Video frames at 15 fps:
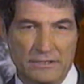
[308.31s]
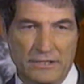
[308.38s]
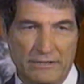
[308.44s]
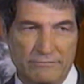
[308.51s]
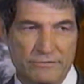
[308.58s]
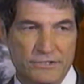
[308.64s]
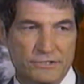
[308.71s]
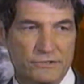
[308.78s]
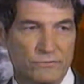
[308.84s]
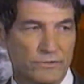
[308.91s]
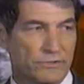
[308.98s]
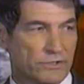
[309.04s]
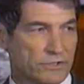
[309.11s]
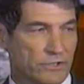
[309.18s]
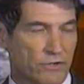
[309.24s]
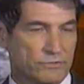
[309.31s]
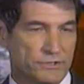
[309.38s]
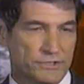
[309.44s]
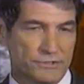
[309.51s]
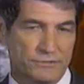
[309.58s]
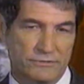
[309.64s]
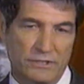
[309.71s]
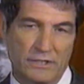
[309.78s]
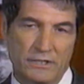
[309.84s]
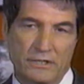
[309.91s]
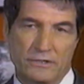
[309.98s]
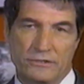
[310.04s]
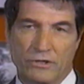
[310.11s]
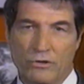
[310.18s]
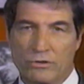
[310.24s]
And I visited with the coaches and
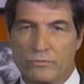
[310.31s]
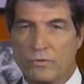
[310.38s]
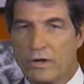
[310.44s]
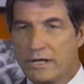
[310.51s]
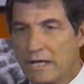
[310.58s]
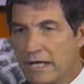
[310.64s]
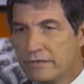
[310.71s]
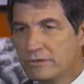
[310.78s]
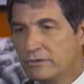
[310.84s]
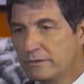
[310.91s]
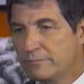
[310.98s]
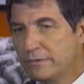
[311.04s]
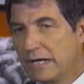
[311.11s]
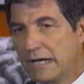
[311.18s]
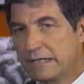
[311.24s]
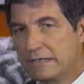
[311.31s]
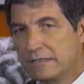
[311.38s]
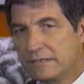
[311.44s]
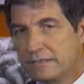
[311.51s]
told them what I knew about it.